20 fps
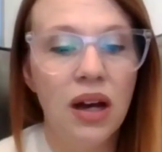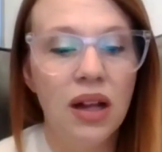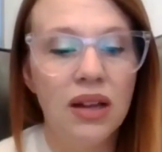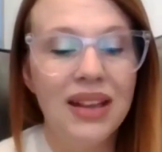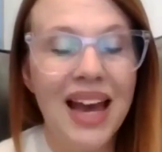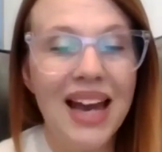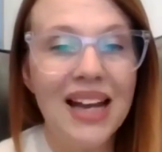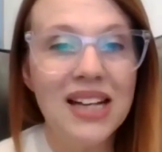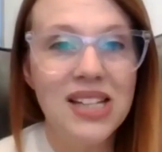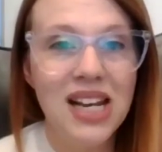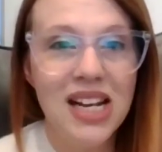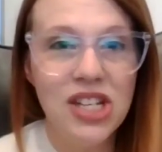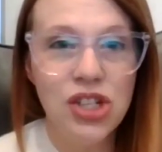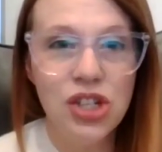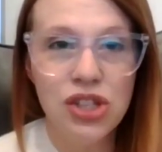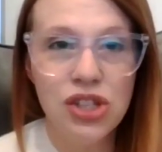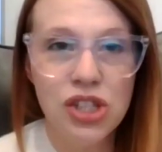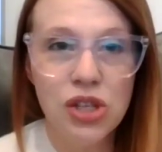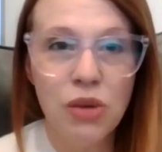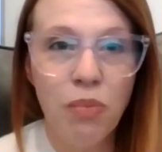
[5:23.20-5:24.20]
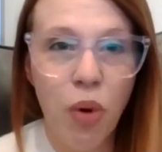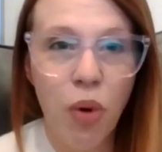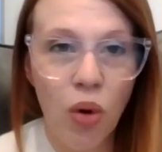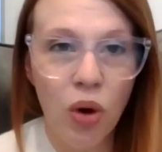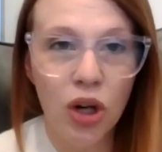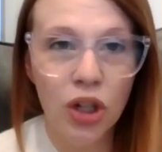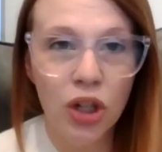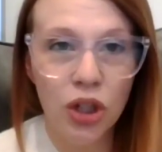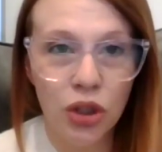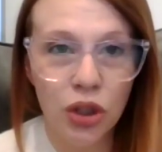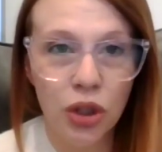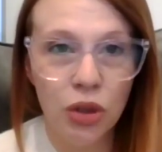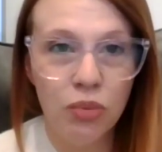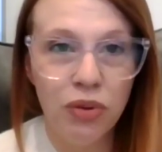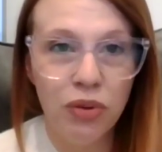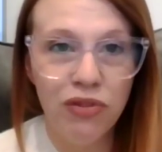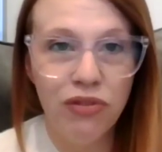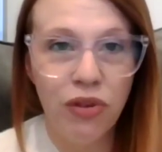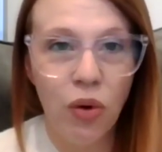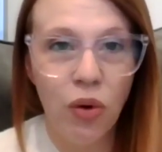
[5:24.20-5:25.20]
lactation support group
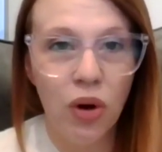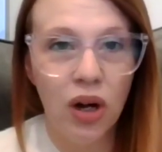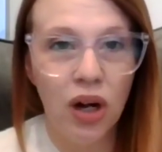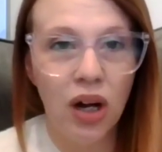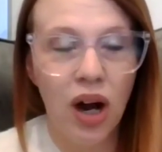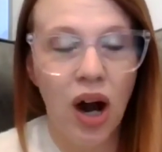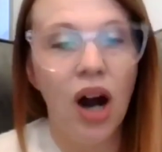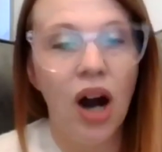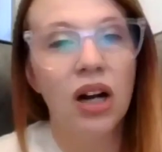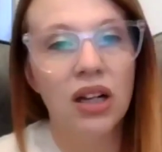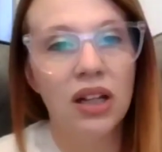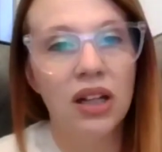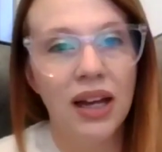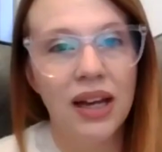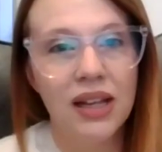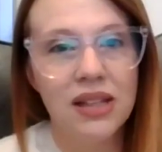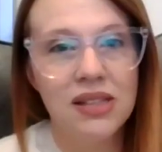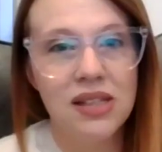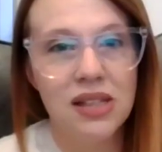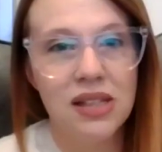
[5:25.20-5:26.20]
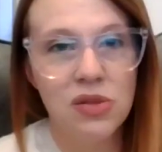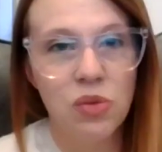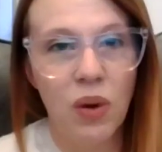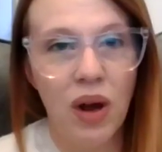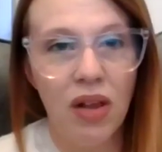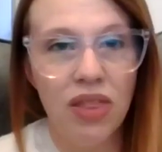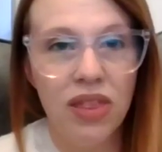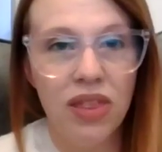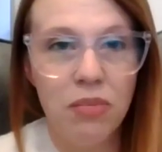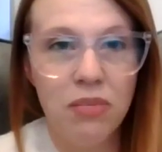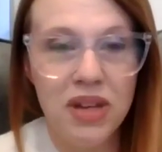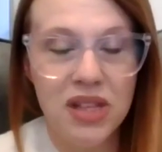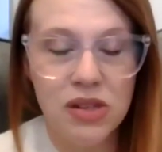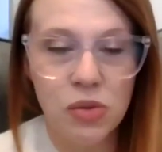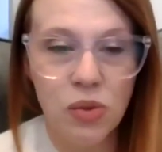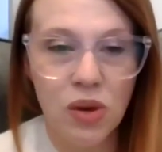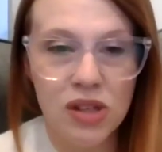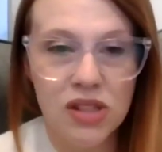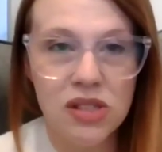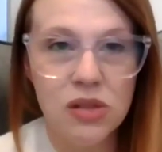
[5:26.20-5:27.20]
for our clients as well that
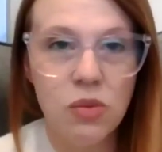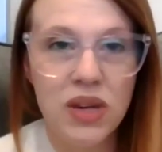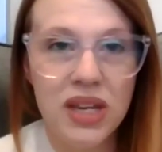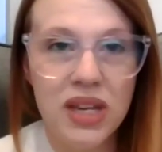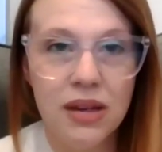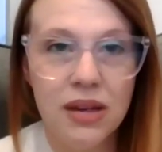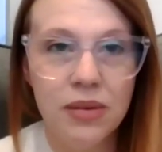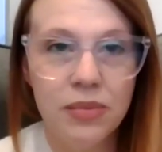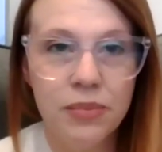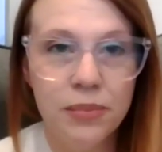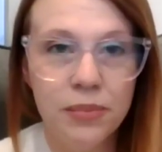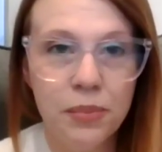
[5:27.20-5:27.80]
meets once a week.